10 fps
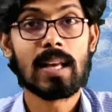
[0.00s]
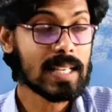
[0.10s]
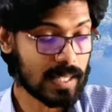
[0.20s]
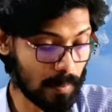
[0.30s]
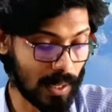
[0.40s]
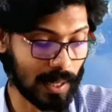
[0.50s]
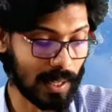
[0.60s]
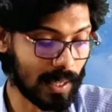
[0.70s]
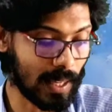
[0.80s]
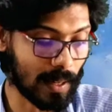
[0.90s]
Similarly
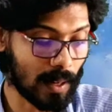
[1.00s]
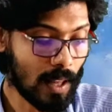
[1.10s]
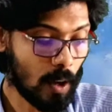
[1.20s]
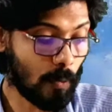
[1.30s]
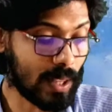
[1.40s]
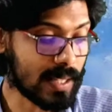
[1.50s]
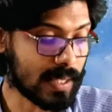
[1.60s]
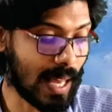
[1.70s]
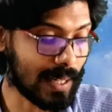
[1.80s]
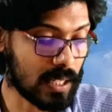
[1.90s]
here, with a
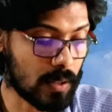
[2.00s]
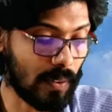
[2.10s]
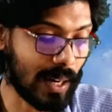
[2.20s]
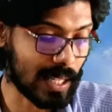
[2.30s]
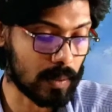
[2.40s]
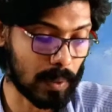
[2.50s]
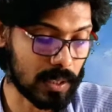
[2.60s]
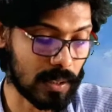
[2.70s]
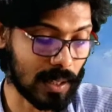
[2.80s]
satisfied expression,